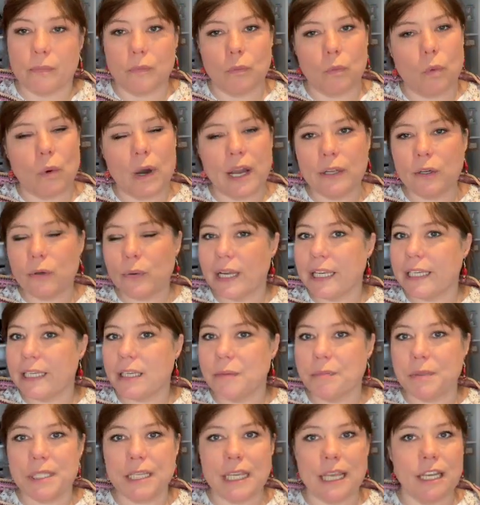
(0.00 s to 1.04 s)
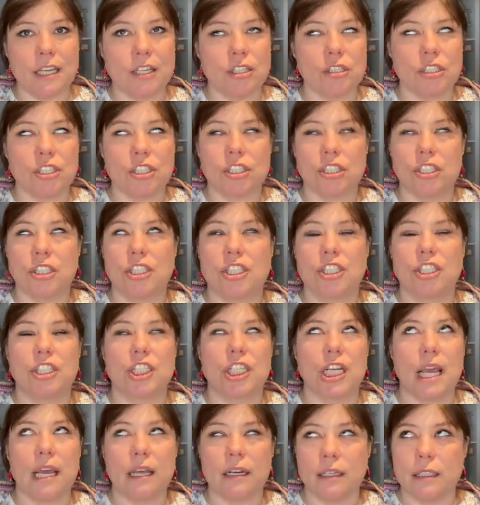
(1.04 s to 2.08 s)
Why do I keep saying
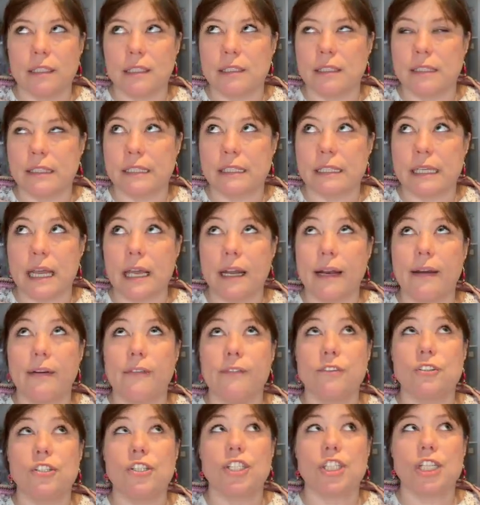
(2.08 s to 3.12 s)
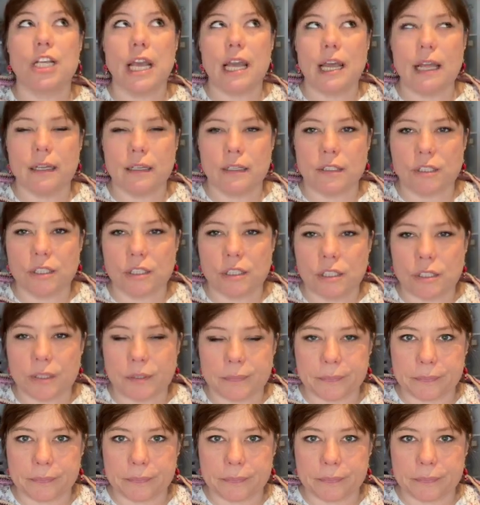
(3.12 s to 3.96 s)
channel instead of challenge?